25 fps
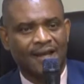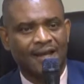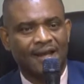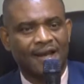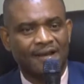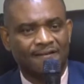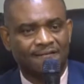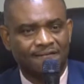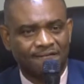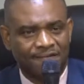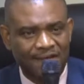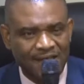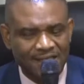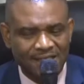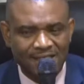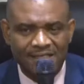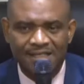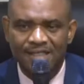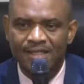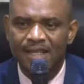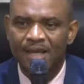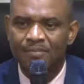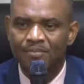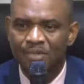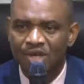that
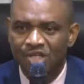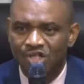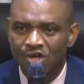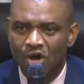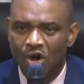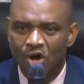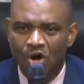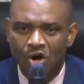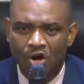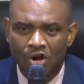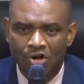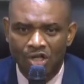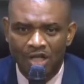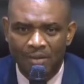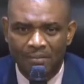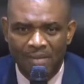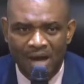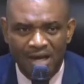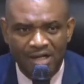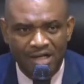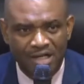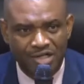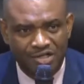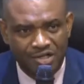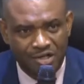first, they meet all the
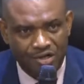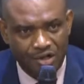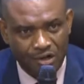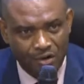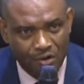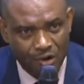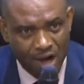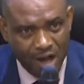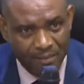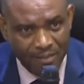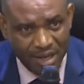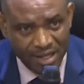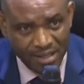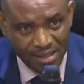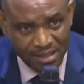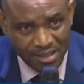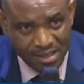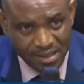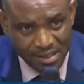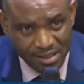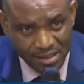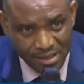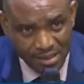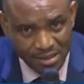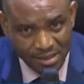mandatory
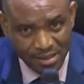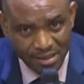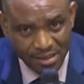requirements,